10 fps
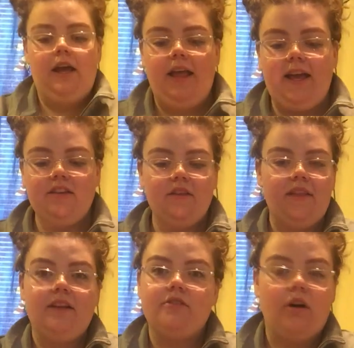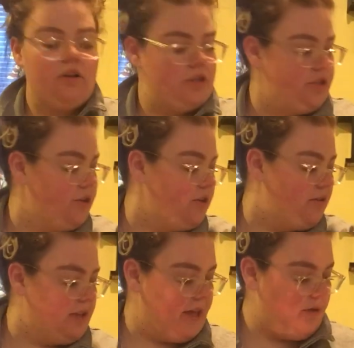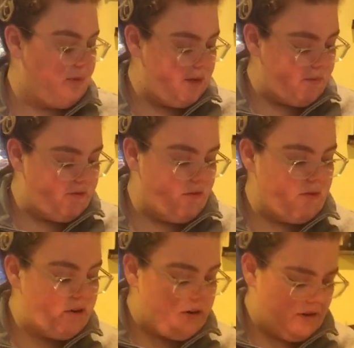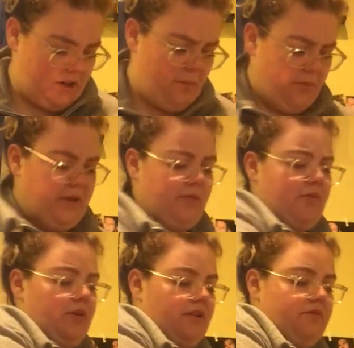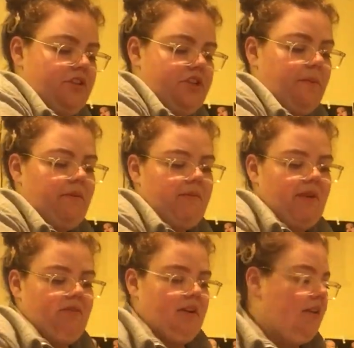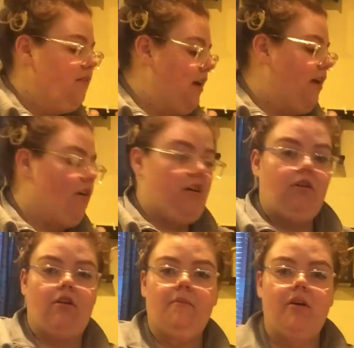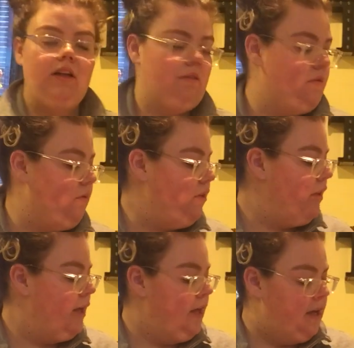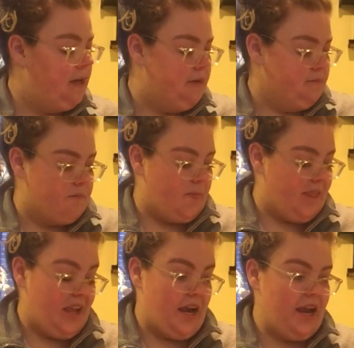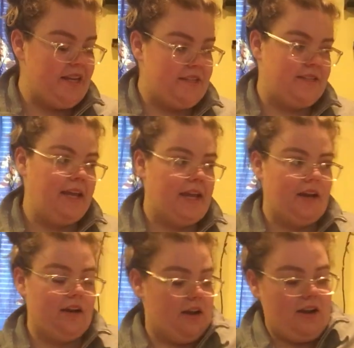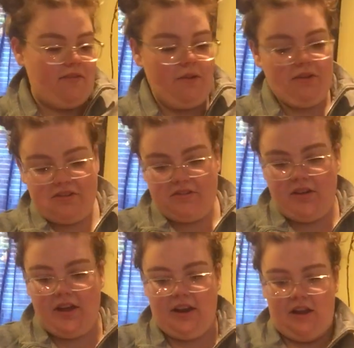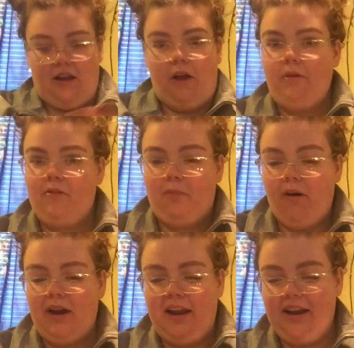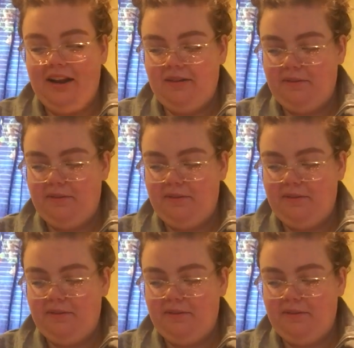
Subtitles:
Like, I saw that dog shirt, like, a couple weeks before, because I went shopping with my friends at our mall at school. And I didn't see it. And if I would have saw it, I would have bought it.